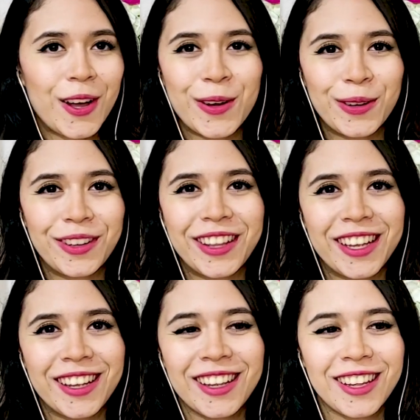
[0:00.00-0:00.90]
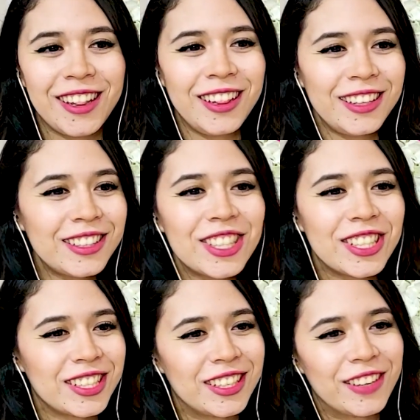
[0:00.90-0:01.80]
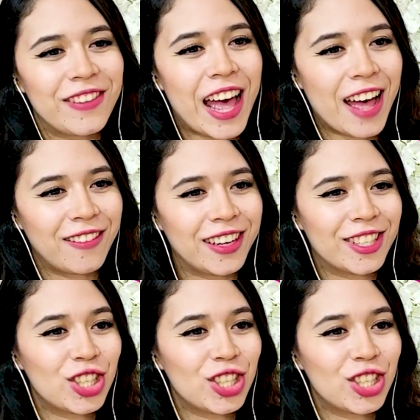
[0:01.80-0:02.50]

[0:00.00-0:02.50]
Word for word: Oh, the illusion of having a